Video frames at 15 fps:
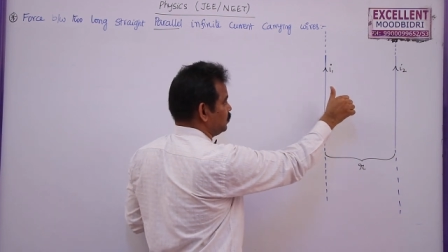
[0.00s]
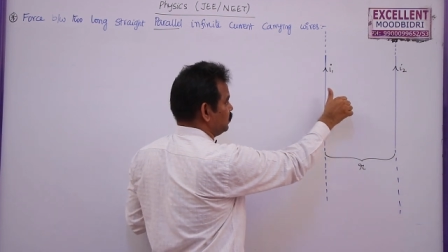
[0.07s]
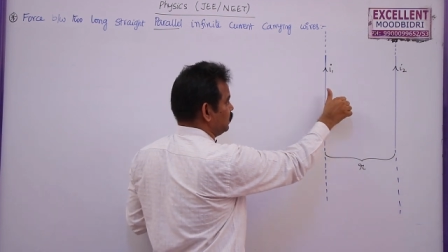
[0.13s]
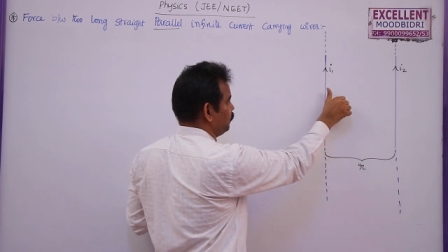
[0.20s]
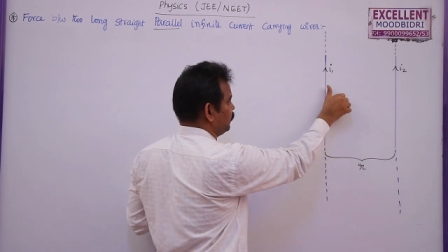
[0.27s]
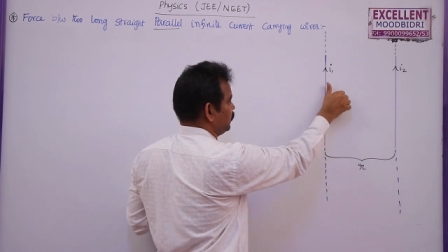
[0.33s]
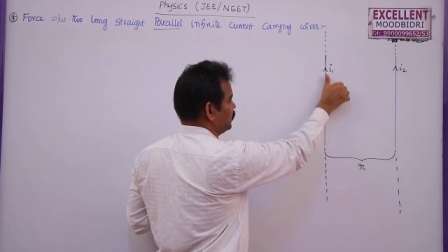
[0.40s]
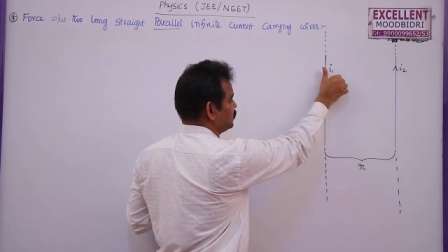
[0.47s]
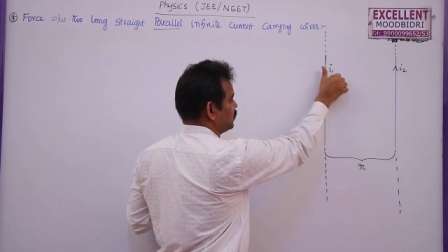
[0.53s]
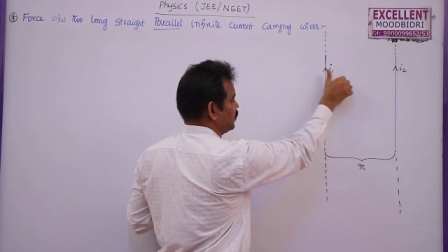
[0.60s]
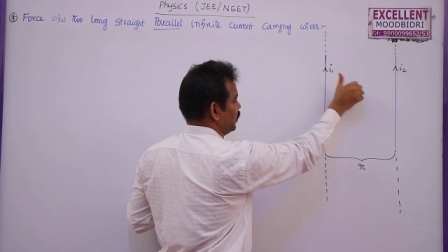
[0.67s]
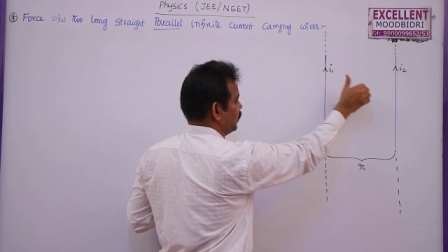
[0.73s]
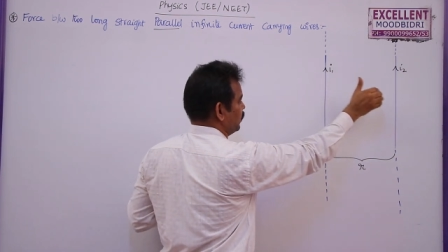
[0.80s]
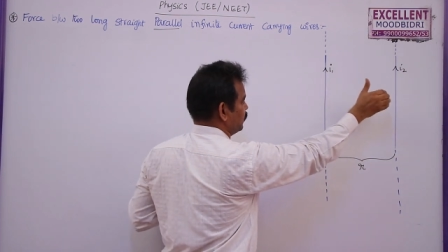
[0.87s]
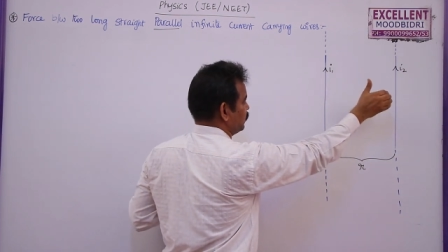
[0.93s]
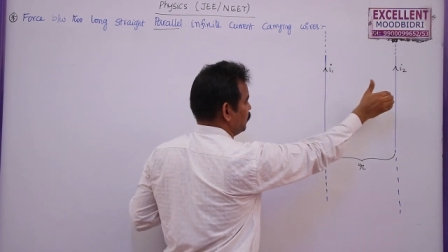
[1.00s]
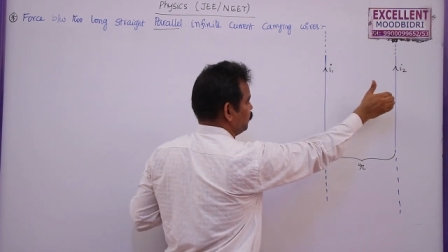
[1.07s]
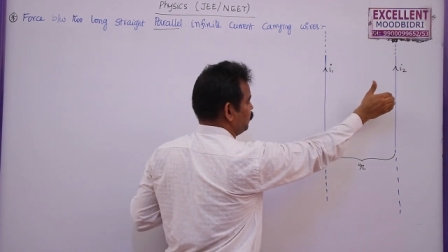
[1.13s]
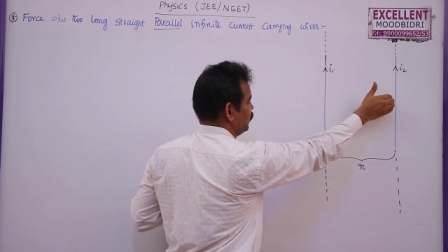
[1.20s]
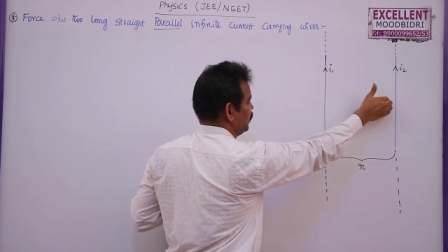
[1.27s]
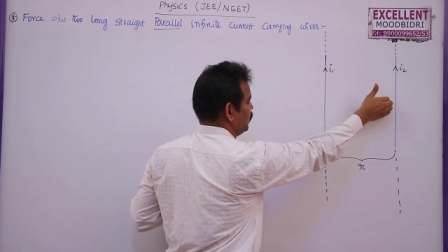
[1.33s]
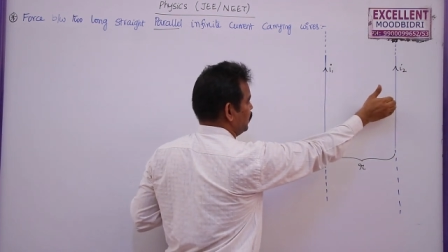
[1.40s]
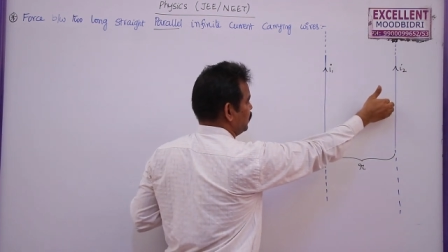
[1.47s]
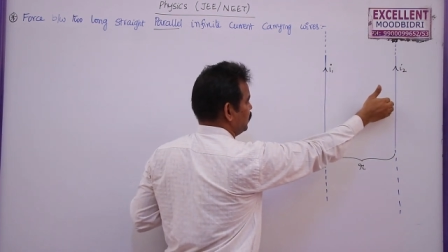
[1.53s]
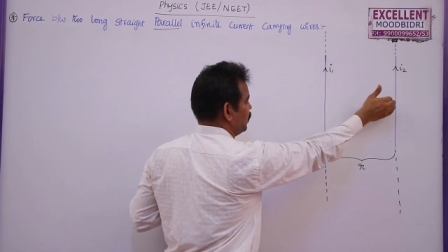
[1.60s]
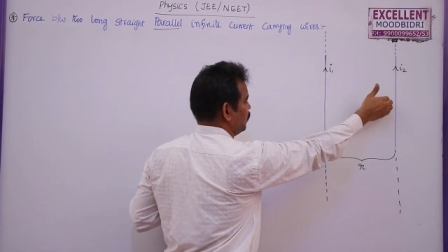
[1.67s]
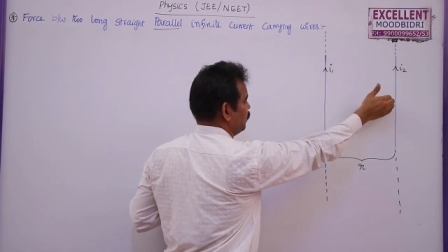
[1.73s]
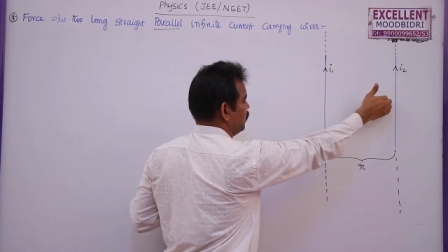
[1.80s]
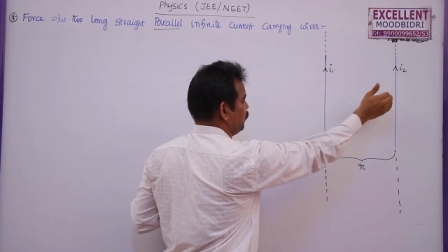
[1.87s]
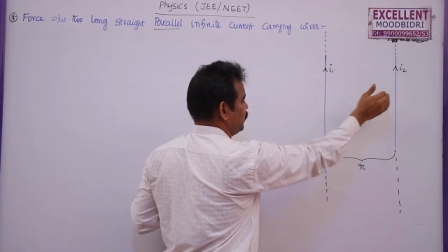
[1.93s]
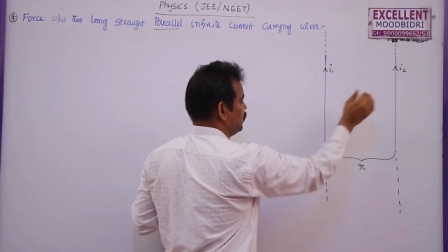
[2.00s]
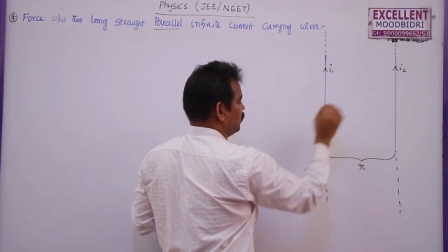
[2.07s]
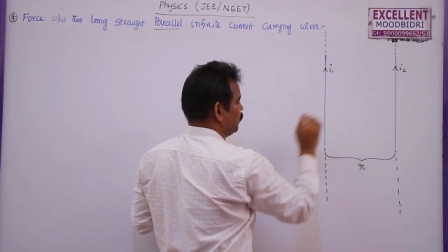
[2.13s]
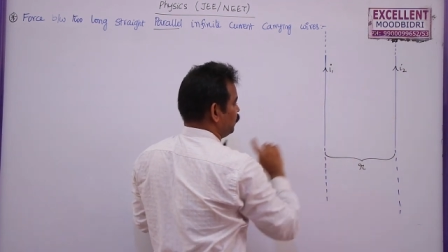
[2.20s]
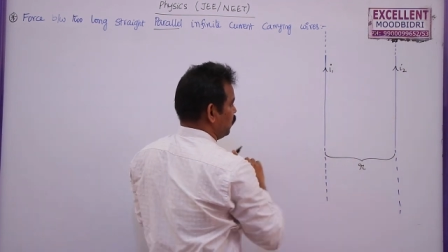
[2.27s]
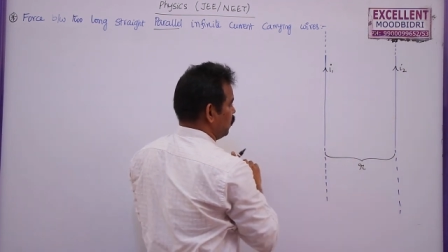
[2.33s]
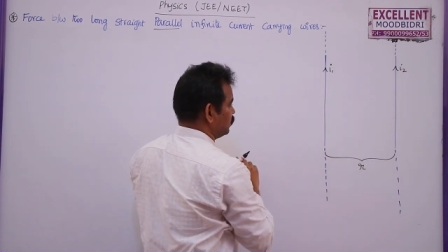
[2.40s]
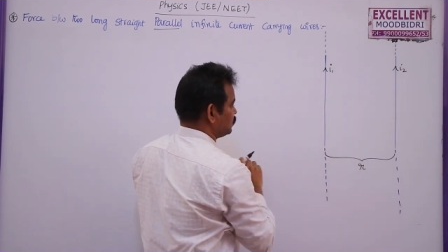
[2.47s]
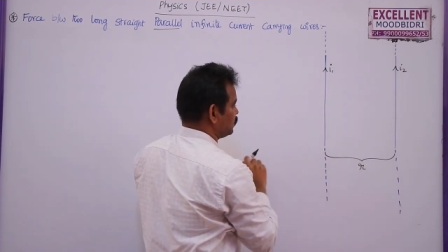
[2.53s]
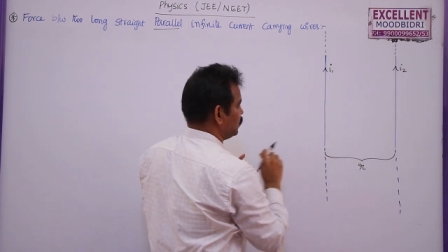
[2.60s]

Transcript: if it is the current, the field here will be inverse